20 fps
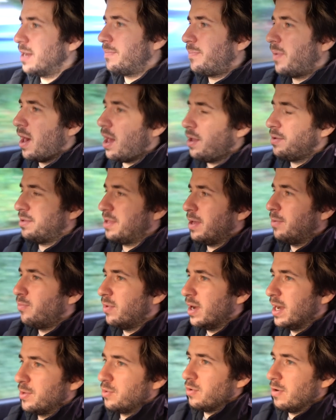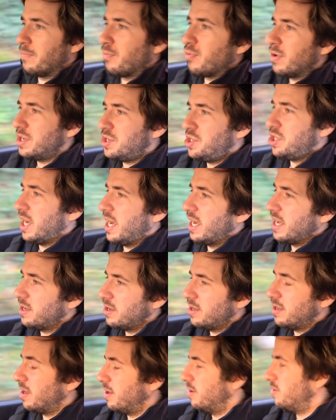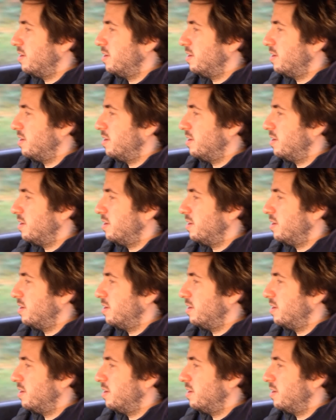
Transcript: in a barn somewhere to appreciate, you know.